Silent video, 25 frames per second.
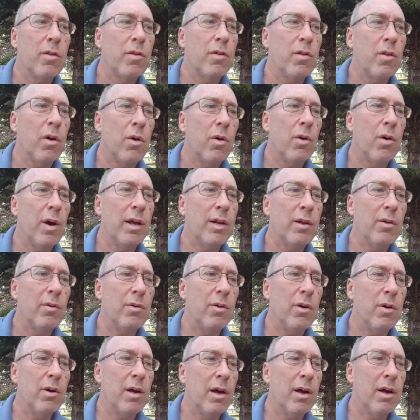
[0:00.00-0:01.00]
So I don't
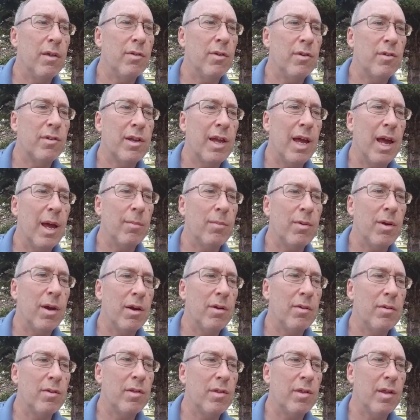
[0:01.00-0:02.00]
know, there's
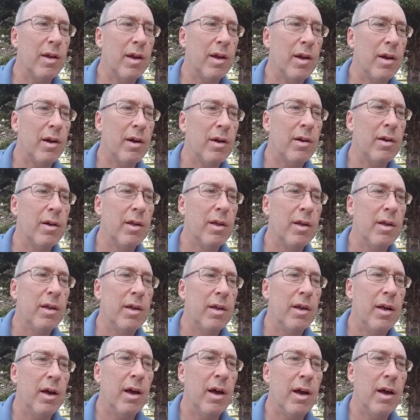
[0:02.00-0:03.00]
campgrounds there.
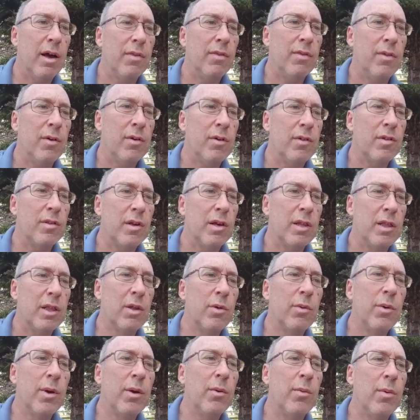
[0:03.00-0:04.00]
There's a Louis